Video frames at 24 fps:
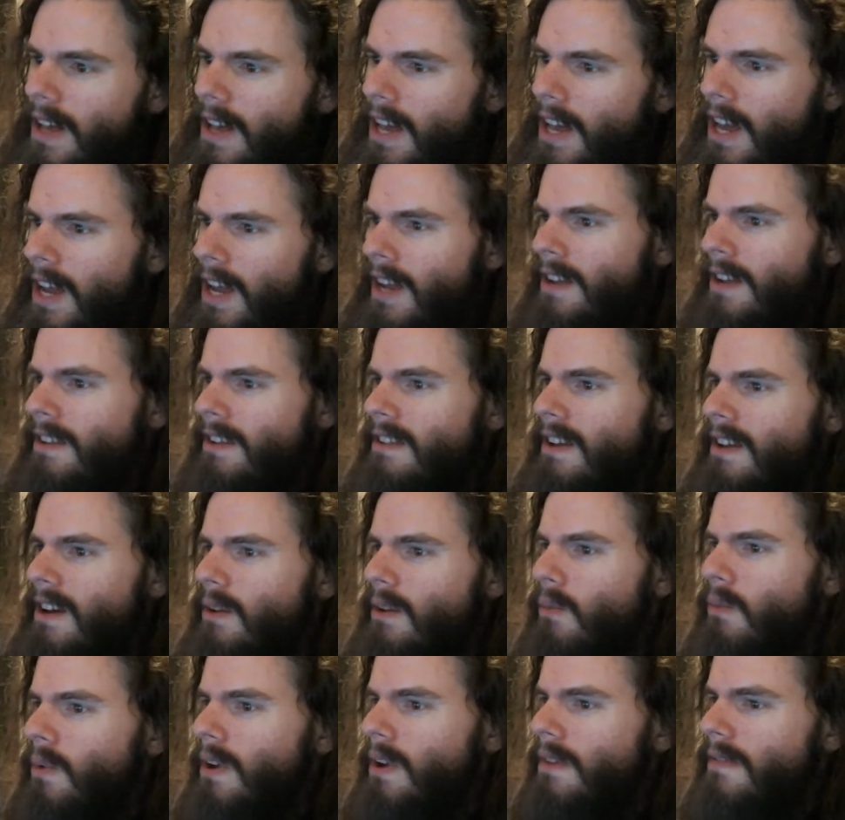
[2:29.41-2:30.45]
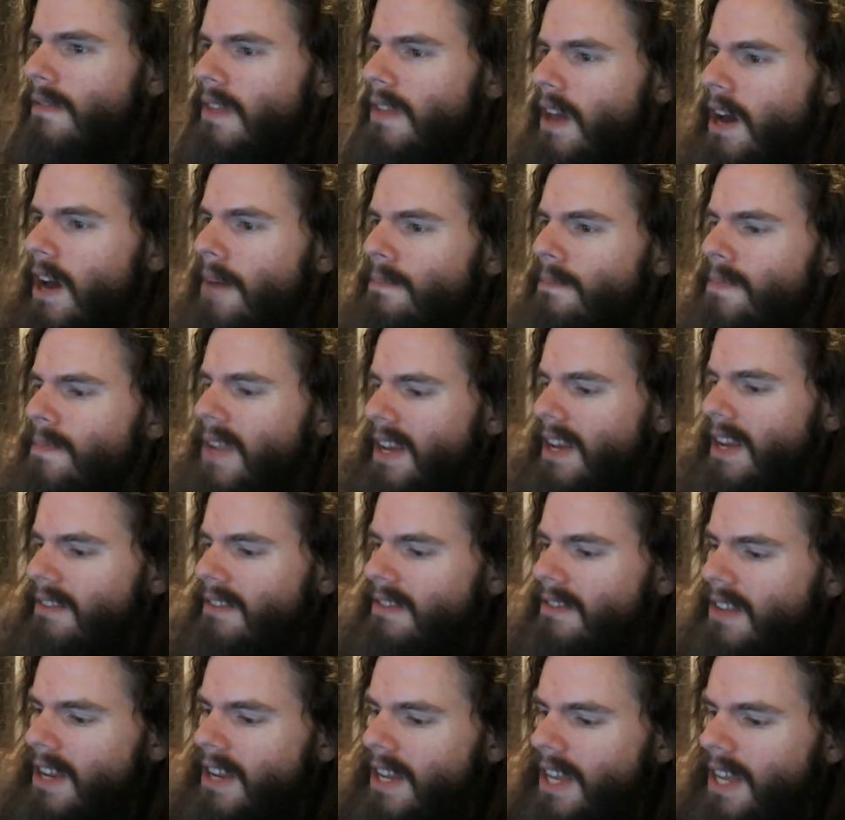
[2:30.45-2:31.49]
And uh, one of the updates
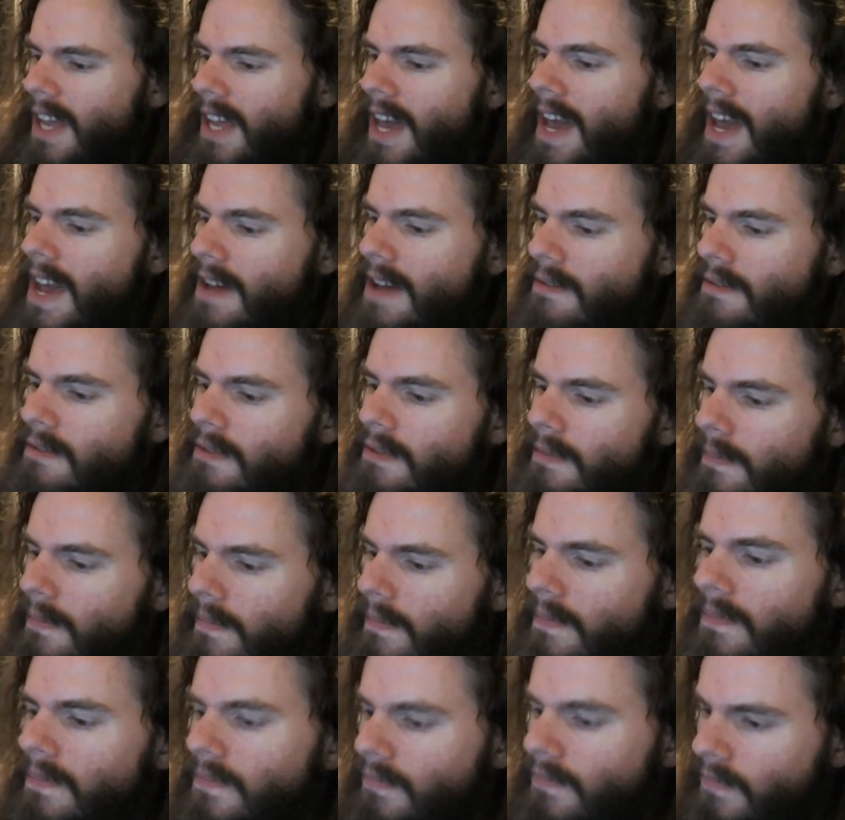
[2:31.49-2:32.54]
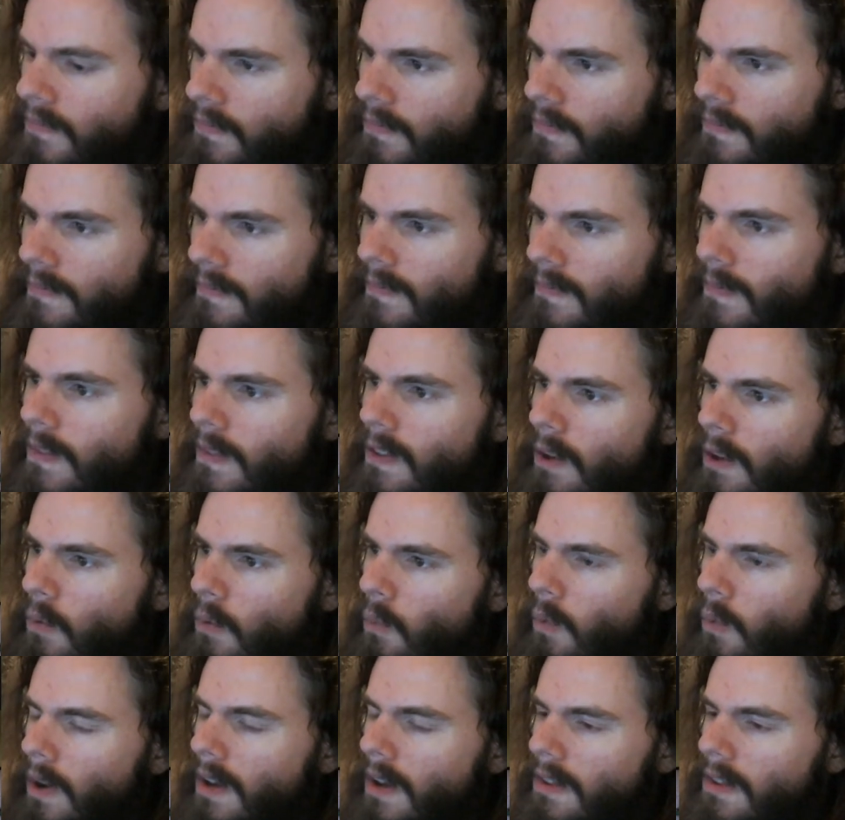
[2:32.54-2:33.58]
that it gave
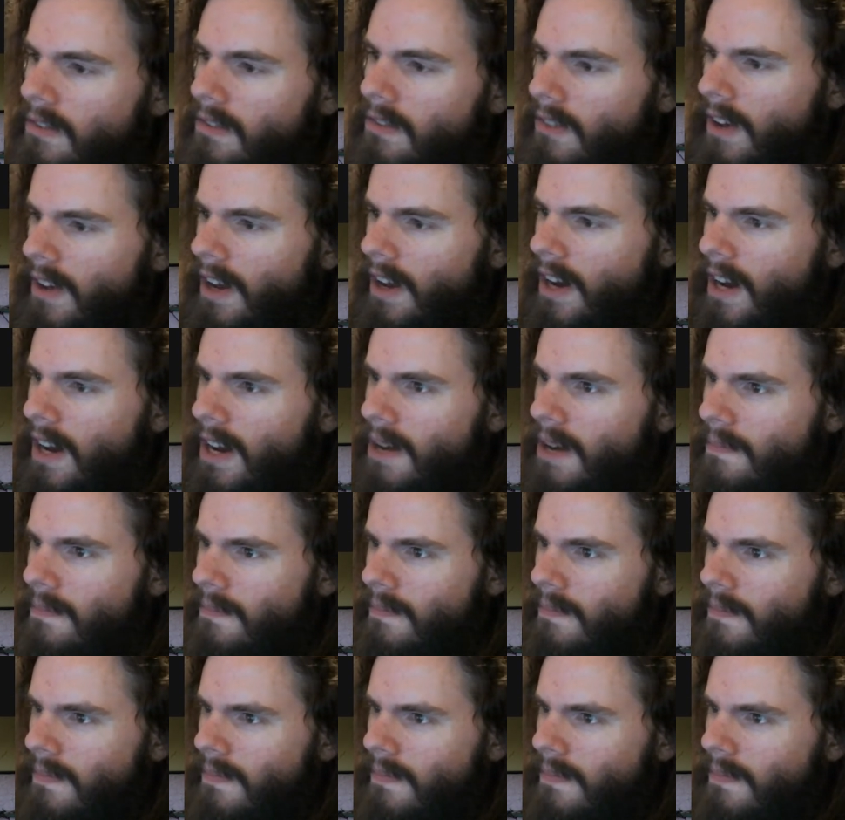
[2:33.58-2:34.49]
was um,